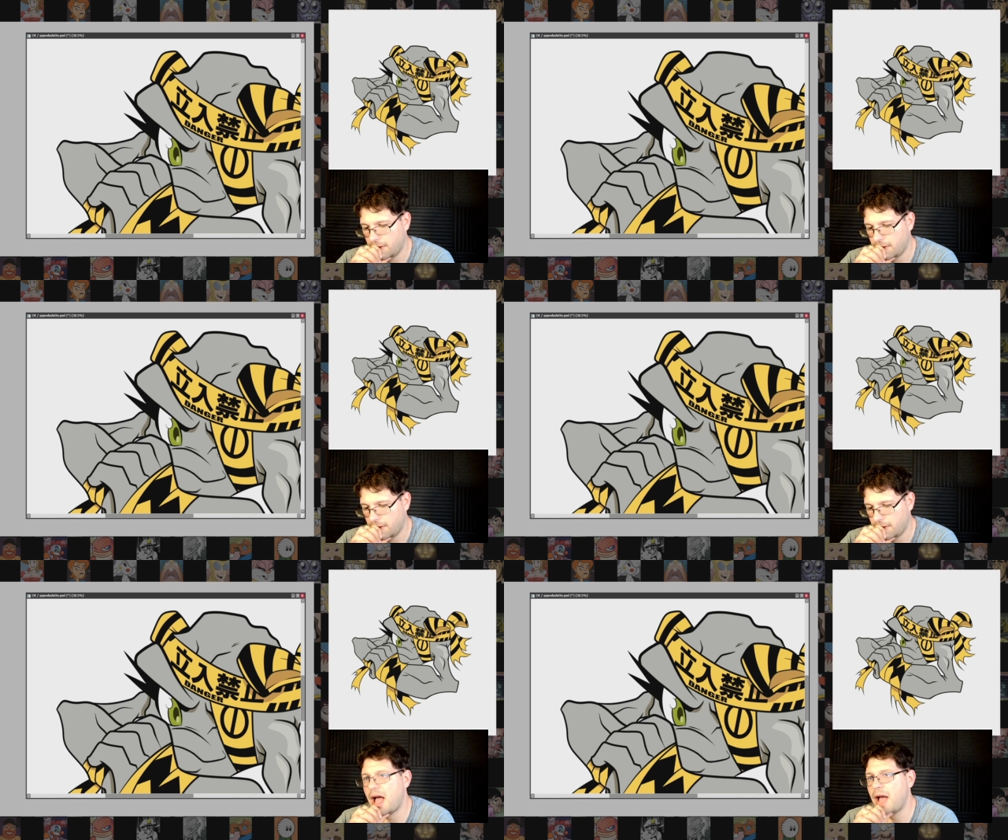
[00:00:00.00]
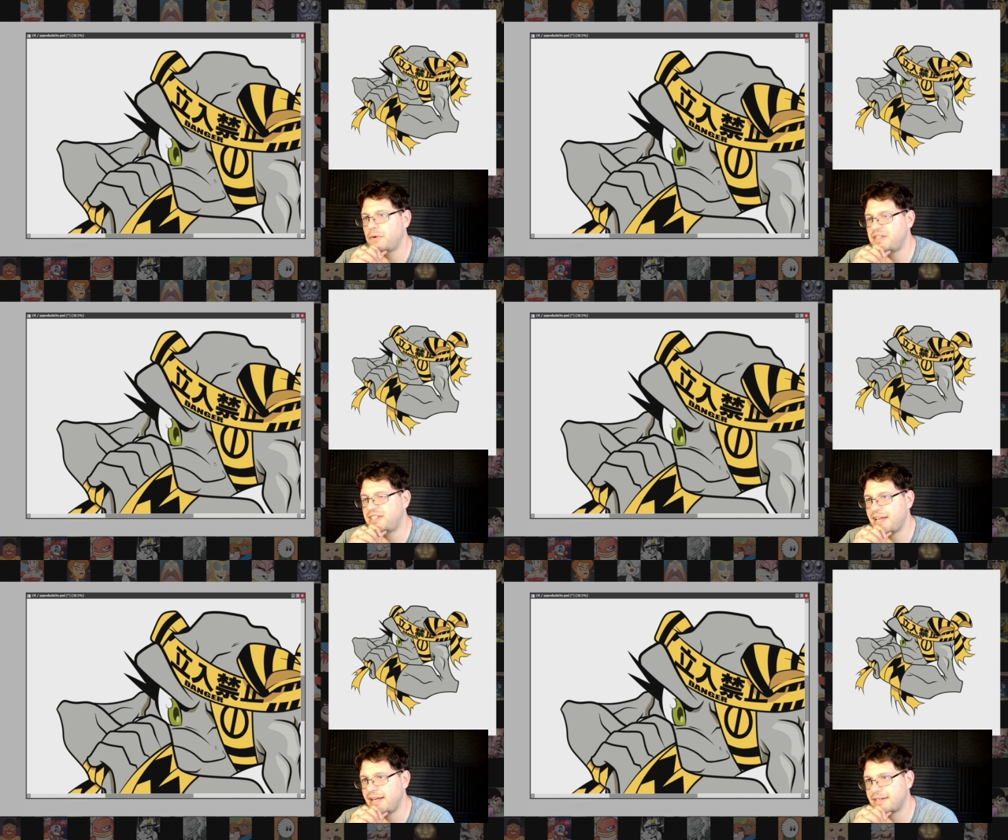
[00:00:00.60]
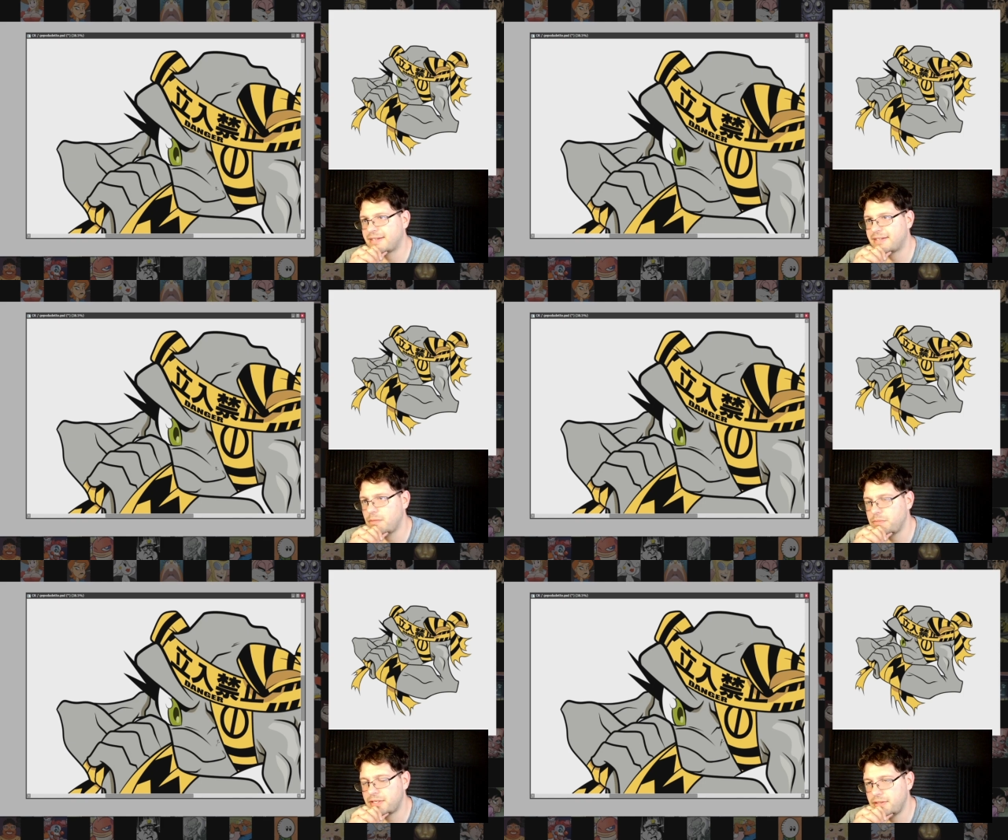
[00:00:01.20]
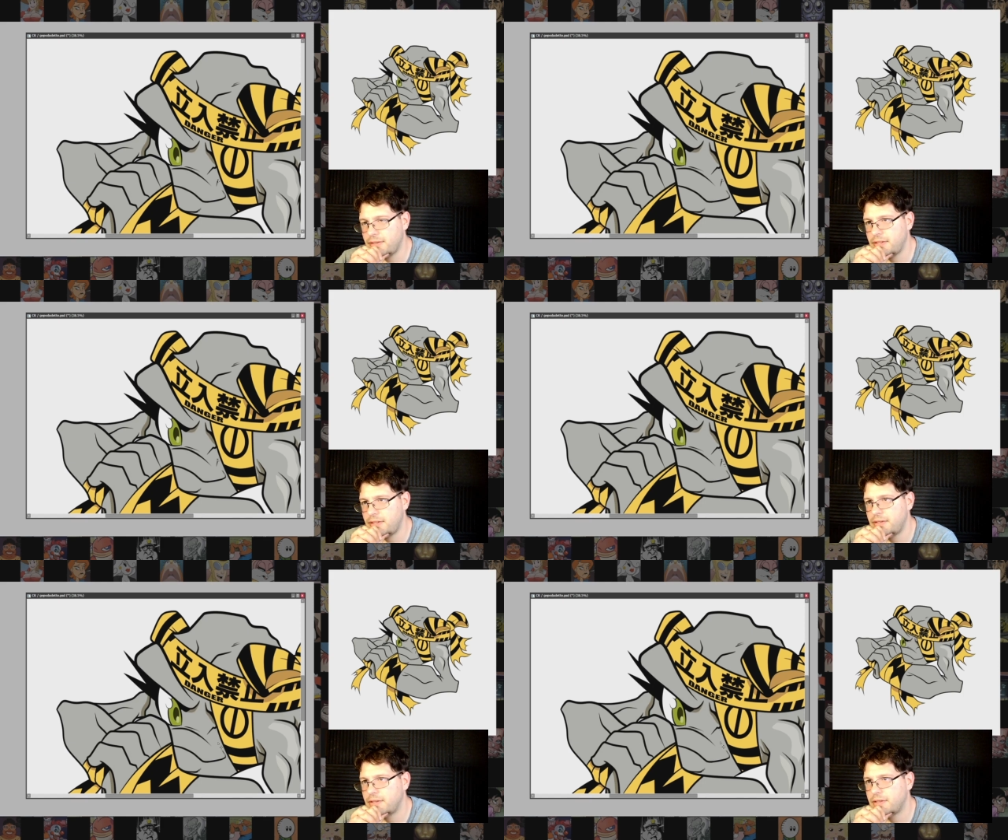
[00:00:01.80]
Well, I would say The Simpsons.